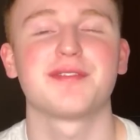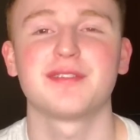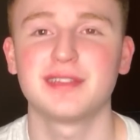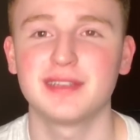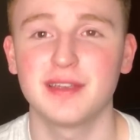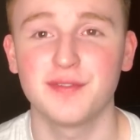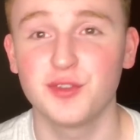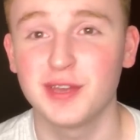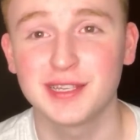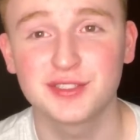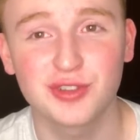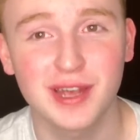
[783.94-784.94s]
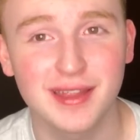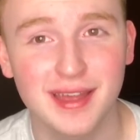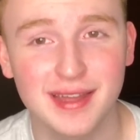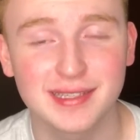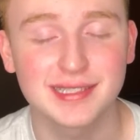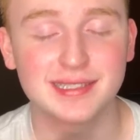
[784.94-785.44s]
Definitely, if you guys try
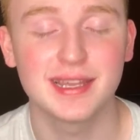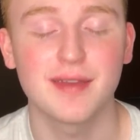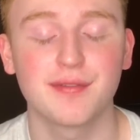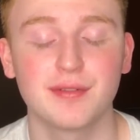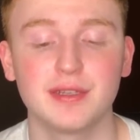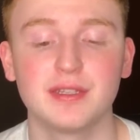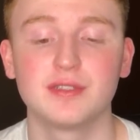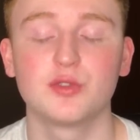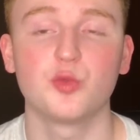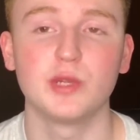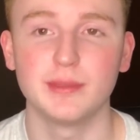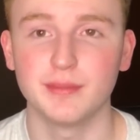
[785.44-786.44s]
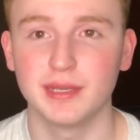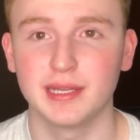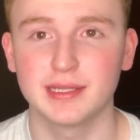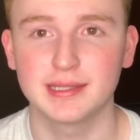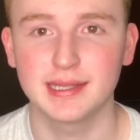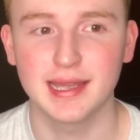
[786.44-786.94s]
that, definitely tweet
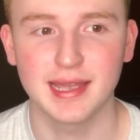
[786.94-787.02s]
me it,